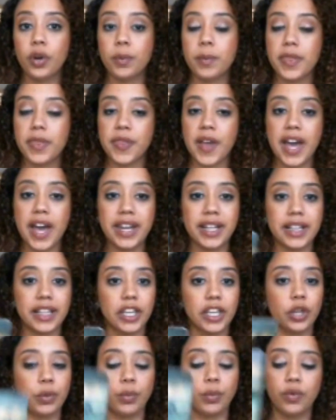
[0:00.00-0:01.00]
methodically.
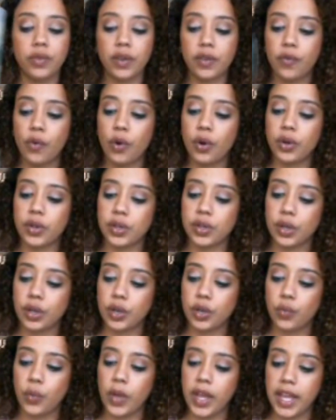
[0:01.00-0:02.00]
You're moving forward in a
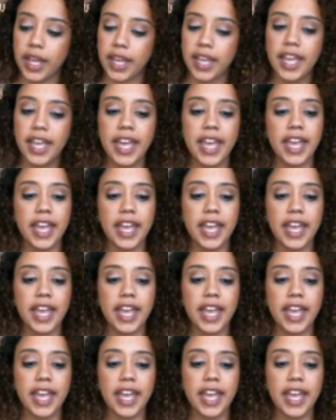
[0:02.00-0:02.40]
good way.